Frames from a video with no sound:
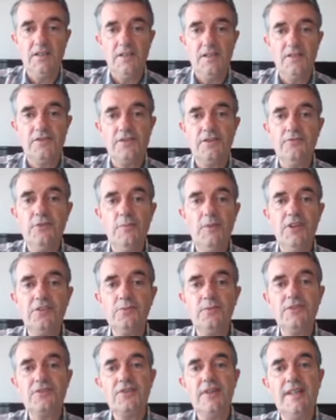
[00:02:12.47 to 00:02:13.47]
So the model
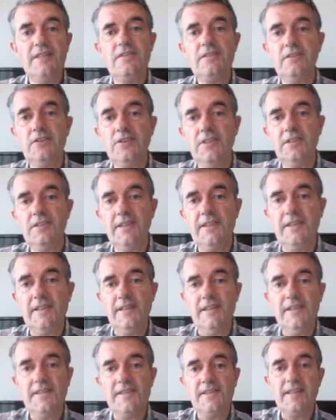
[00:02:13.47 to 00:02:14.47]
we're trying to learn
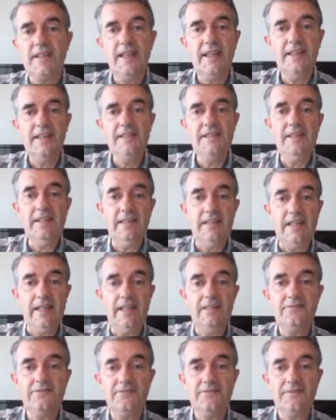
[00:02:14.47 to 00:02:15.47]
is a KDNF,